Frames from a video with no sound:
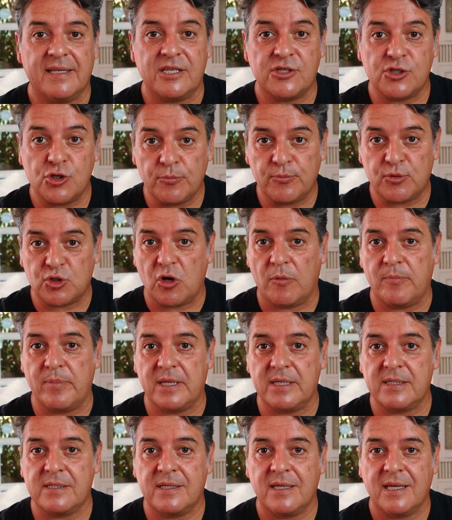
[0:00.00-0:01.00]
the
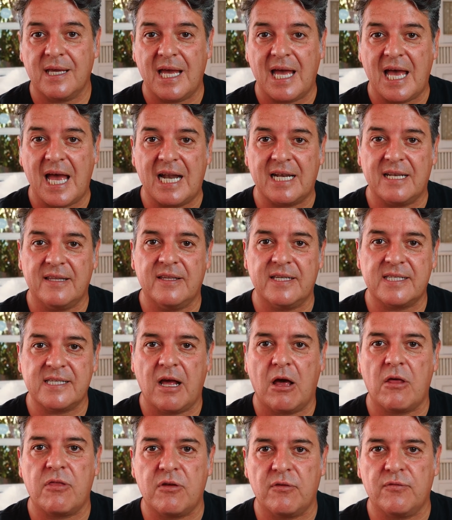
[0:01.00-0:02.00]
subtropics, and in the
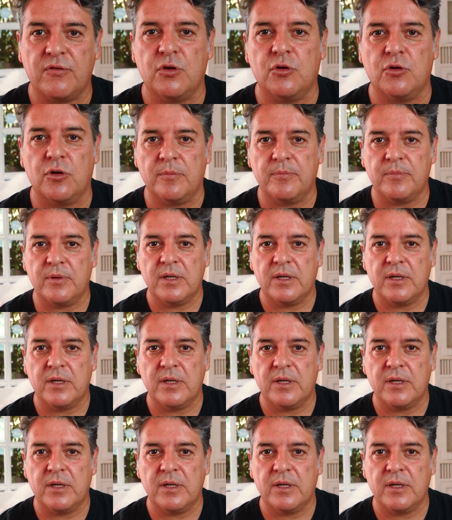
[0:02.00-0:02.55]
south of Europe.